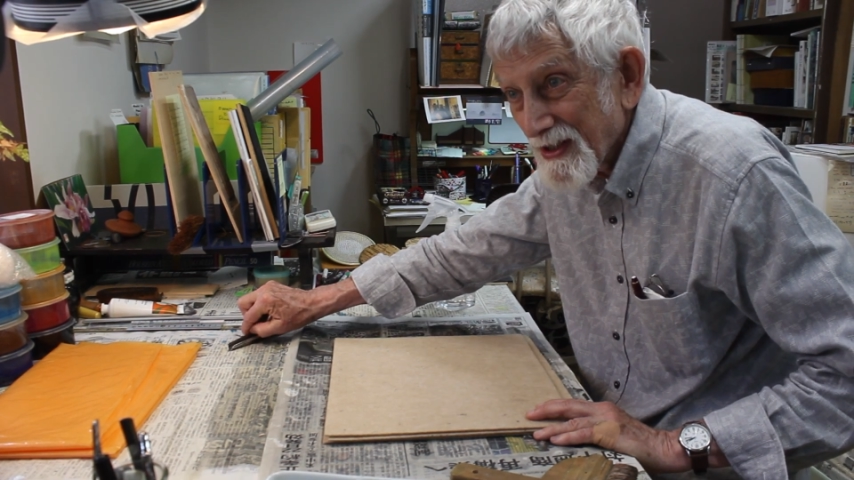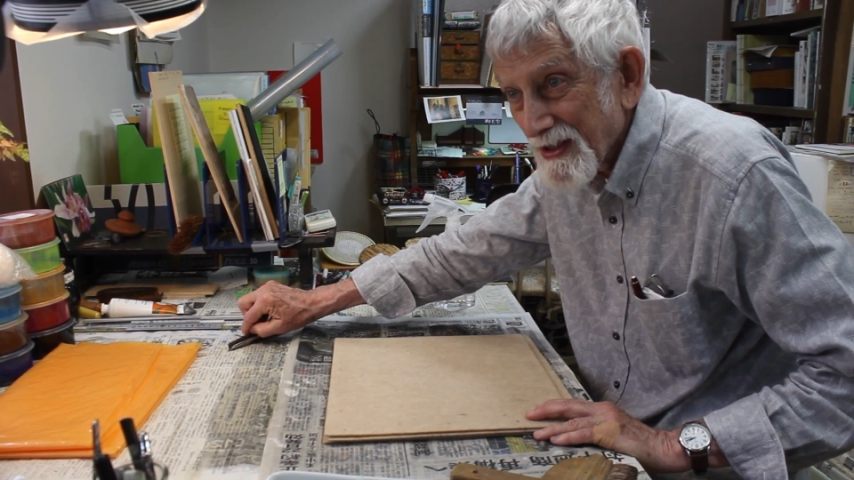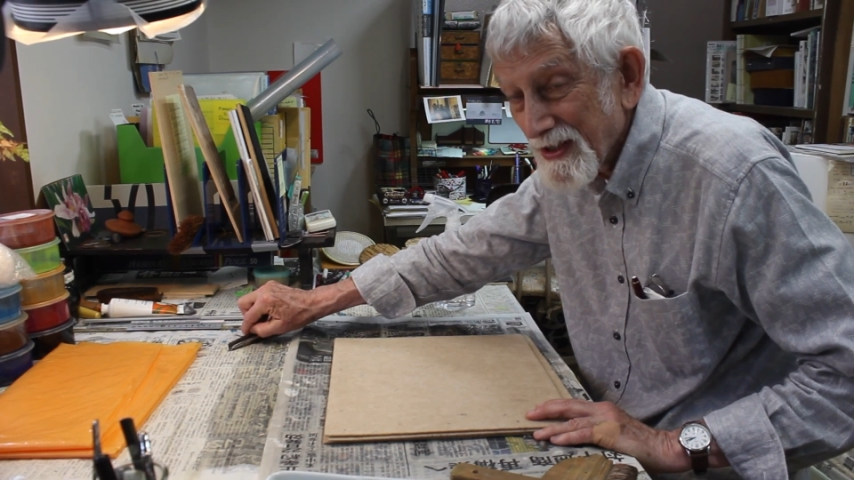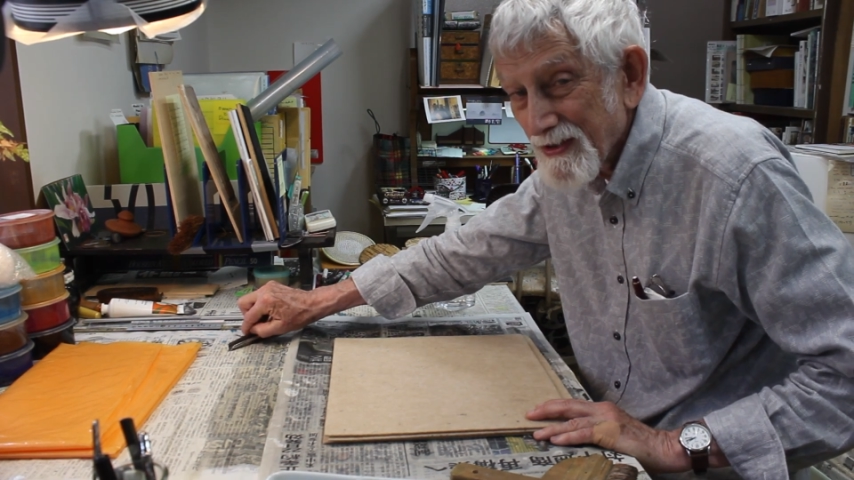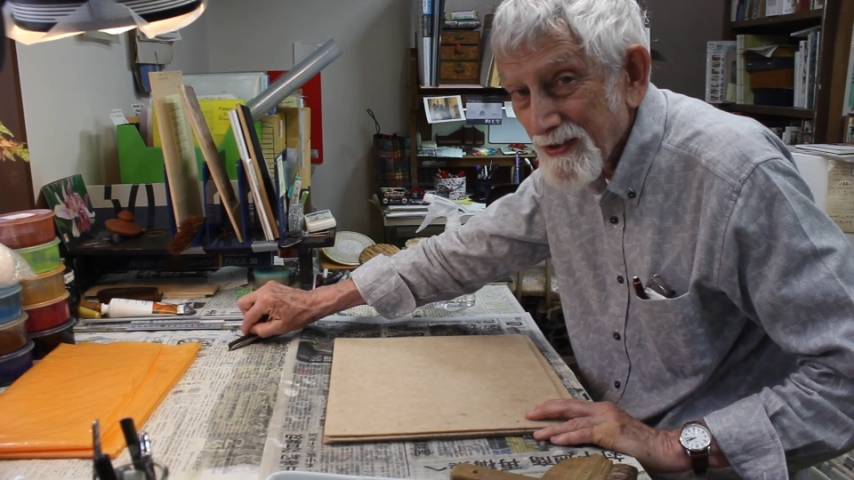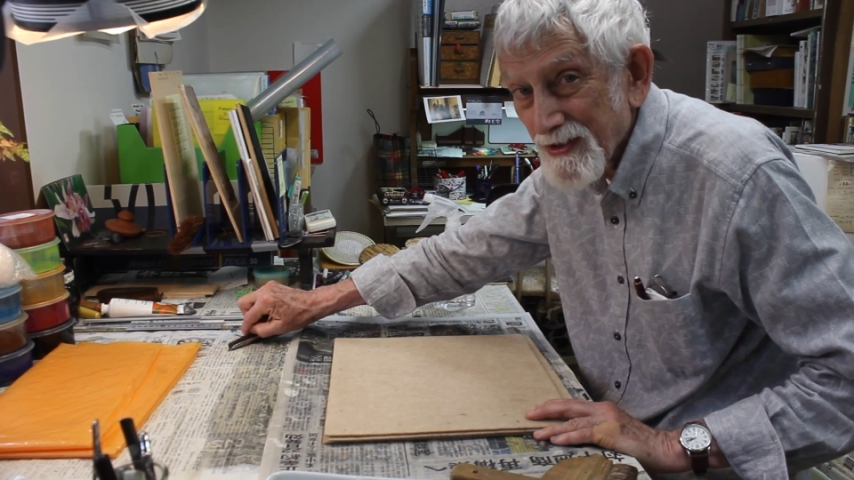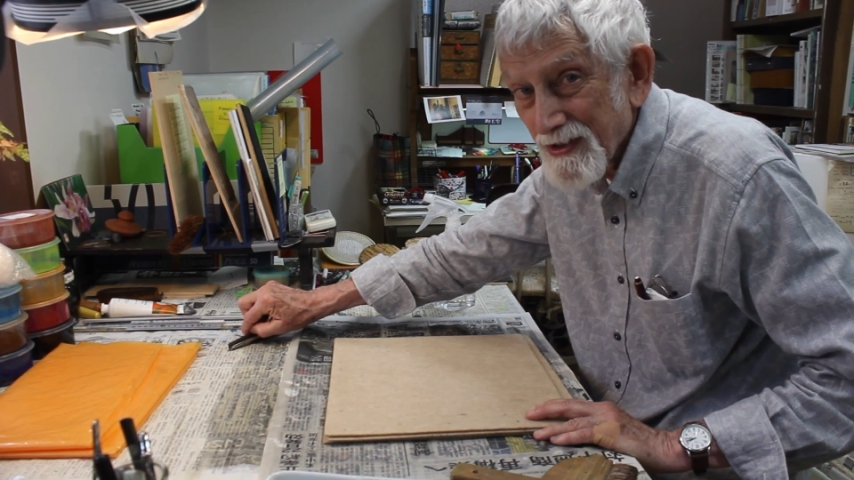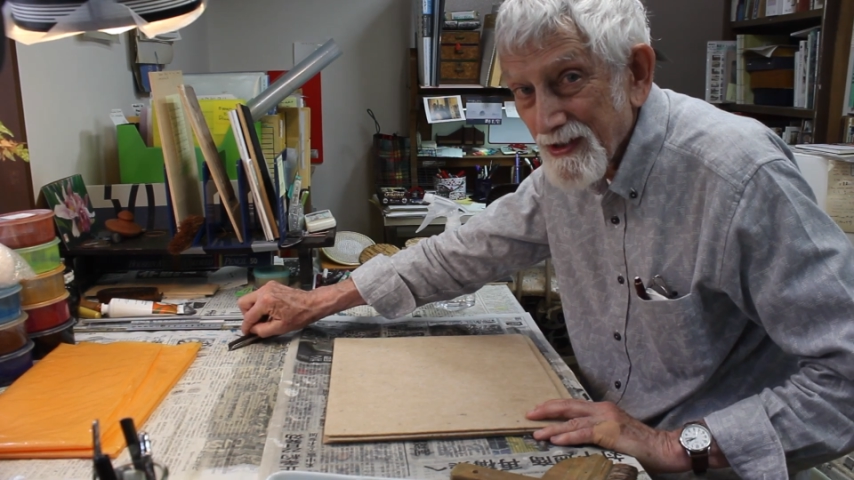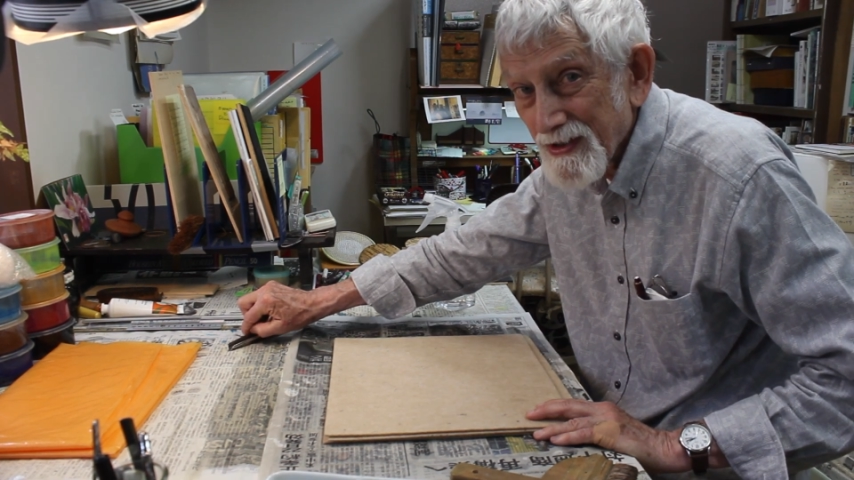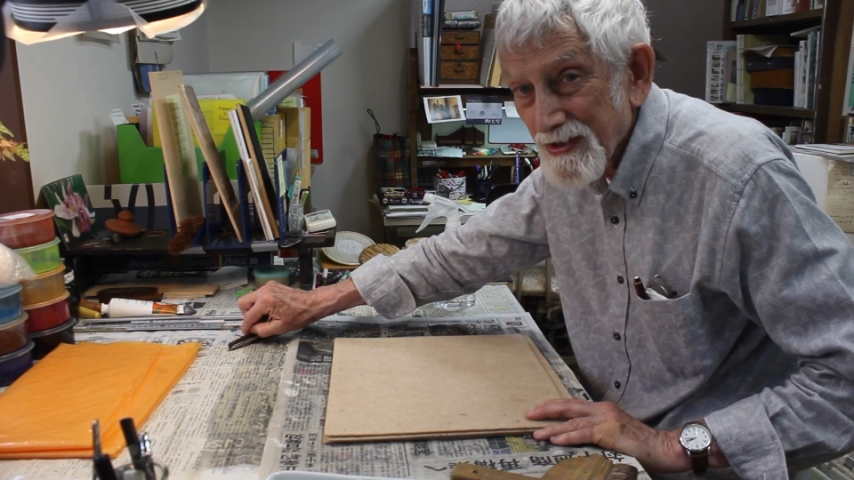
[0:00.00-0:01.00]
here
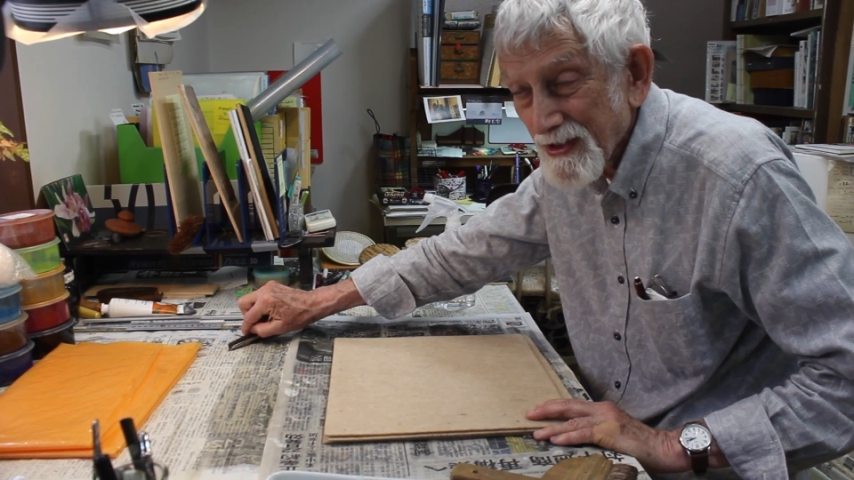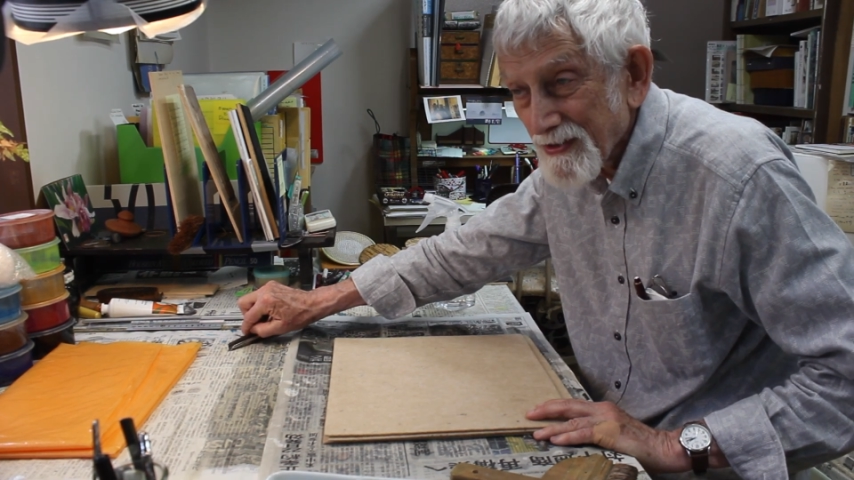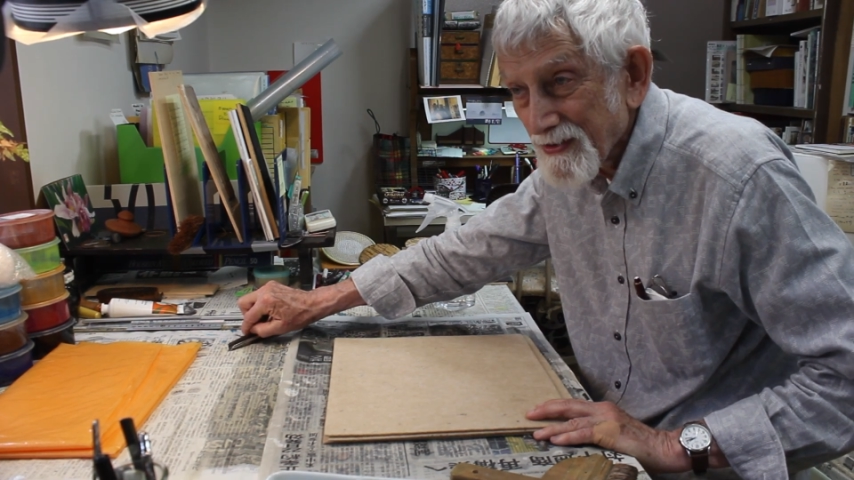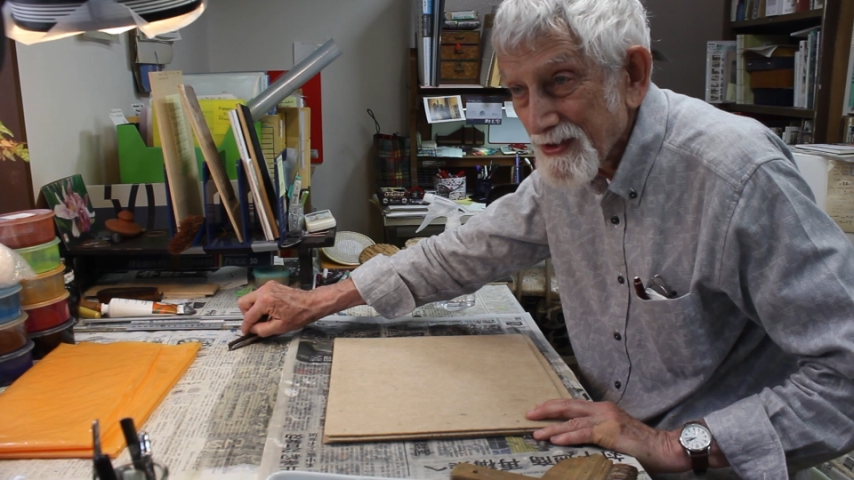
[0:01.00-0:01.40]
in this country,